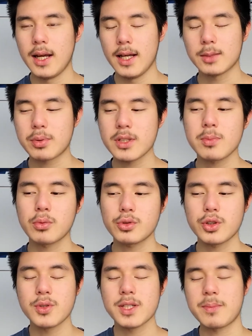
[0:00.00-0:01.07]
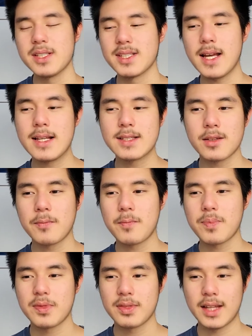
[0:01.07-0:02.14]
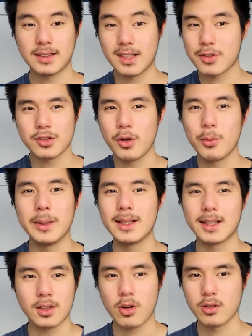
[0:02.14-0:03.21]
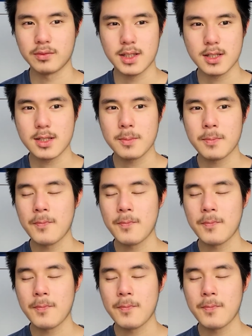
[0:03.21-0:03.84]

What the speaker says: And the principal shows up and says that there is no meaning in all of this.